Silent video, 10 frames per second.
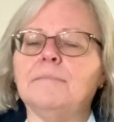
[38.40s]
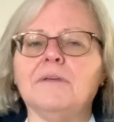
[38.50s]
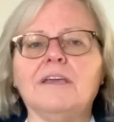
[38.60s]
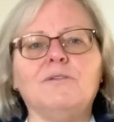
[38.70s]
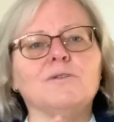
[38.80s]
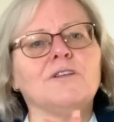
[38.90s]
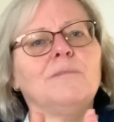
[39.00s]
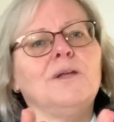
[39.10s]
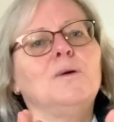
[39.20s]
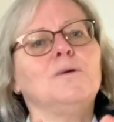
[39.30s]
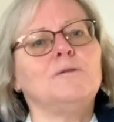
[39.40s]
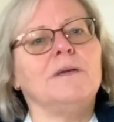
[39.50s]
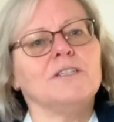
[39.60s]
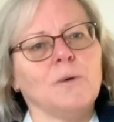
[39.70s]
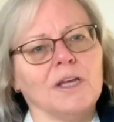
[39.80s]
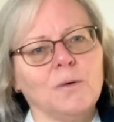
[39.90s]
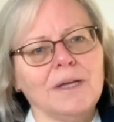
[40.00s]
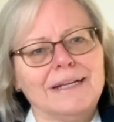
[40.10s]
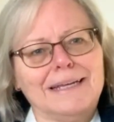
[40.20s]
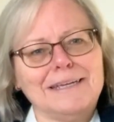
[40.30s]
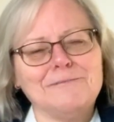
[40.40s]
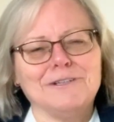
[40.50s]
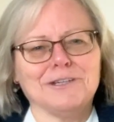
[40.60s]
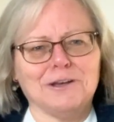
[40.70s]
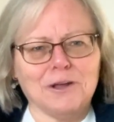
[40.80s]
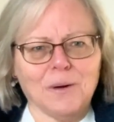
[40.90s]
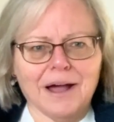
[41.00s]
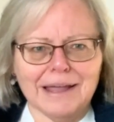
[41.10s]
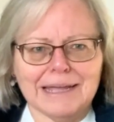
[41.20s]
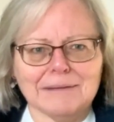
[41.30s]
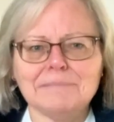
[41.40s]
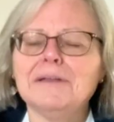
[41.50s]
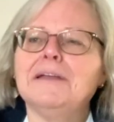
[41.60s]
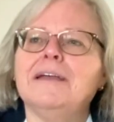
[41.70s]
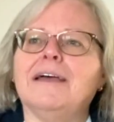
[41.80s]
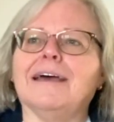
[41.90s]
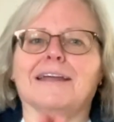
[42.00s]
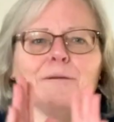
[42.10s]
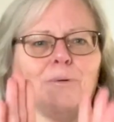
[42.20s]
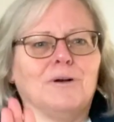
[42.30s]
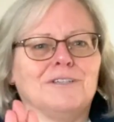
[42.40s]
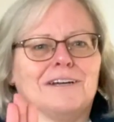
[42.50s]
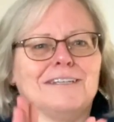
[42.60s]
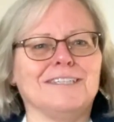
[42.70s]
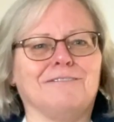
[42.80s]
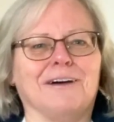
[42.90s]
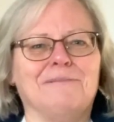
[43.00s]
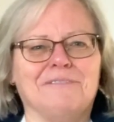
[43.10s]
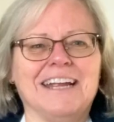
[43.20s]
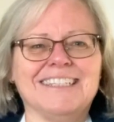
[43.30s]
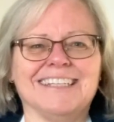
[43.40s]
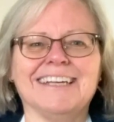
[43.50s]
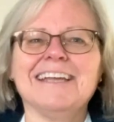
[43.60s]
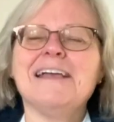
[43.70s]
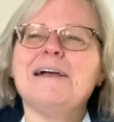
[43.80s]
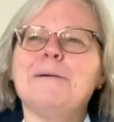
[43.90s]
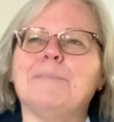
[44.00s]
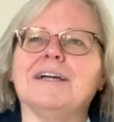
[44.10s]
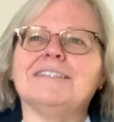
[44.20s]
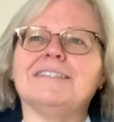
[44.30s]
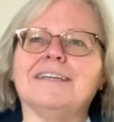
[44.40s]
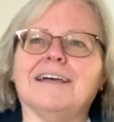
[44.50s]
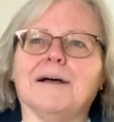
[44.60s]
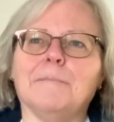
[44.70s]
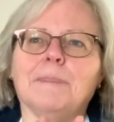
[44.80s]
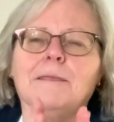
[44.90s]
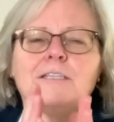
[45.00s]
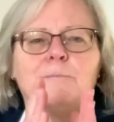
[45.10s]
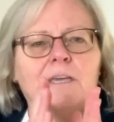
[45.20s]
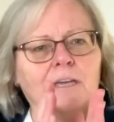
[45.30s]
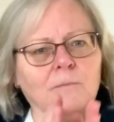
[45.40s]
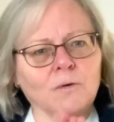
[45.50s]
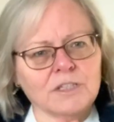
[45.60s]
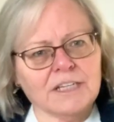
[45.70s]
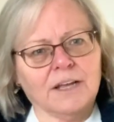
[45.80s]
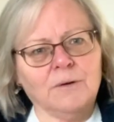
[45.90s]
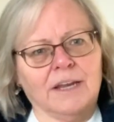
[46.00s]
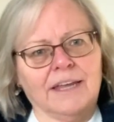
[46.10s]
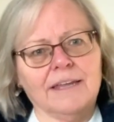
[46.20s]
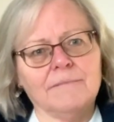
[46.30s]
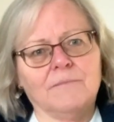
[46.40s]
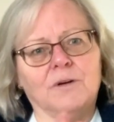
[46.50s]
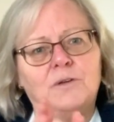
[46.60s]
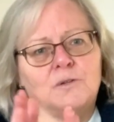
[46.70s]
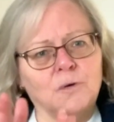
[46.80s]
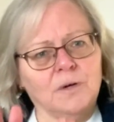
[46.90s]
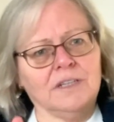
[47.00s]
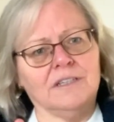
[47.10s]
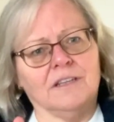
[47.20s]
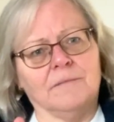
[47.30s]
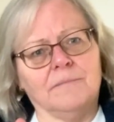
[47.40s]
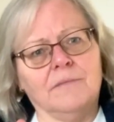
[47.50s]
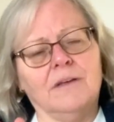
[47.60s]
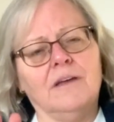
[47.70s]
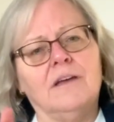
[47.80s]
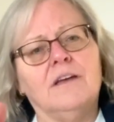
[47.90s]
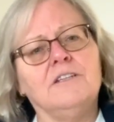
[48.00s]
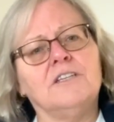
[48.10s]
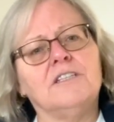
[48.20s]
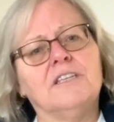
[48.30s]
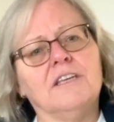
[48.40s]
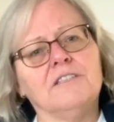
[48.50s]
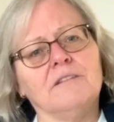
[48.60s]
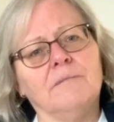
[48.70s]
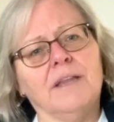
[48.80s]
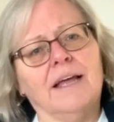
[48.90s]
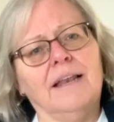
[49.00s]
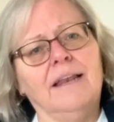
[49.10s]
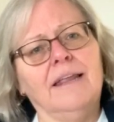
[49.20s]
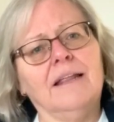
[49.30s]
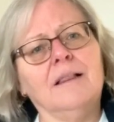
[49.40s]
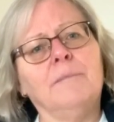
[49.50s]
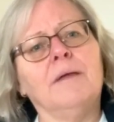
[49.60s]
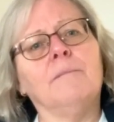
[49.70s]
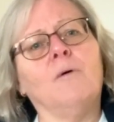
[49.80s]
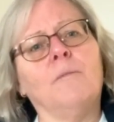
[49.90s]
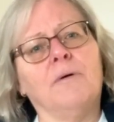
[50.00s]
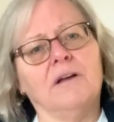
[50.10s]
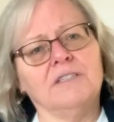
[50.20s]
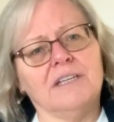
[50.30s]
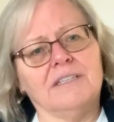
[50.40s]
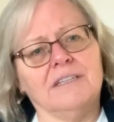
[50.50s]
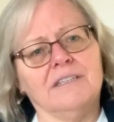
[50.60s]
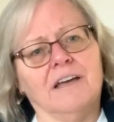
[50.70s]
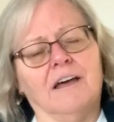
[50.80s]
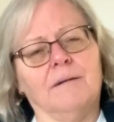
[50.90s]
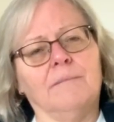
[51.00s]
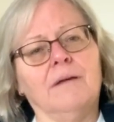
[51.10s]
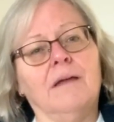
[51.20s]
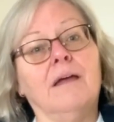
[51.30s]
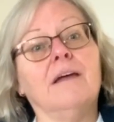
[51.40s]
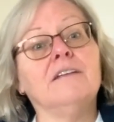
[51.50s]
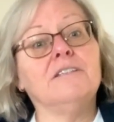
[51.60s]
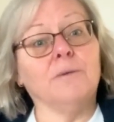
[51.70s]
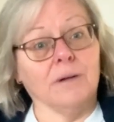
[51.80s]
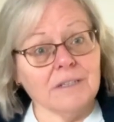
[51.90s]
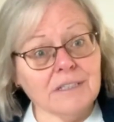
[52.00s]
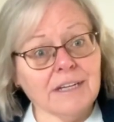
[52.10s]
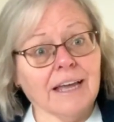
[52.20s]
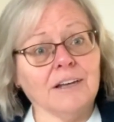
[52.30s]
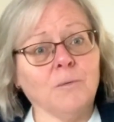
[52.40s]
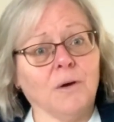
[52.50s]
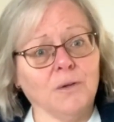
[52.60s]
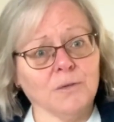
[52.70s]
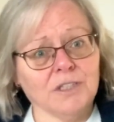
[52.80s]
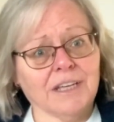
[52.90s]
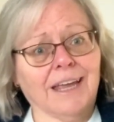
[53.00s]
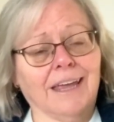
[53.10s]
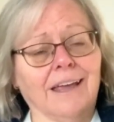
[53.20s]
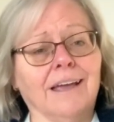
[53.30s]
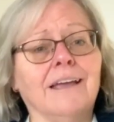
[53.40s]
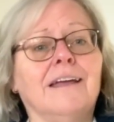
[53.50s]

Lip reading: If you're somebody who speaks quite quickly, which I know I am, and I apologise if I'm racing, but speaking more slowly when you're talking to them just gives them that little bit more processing time to understand what you're saying,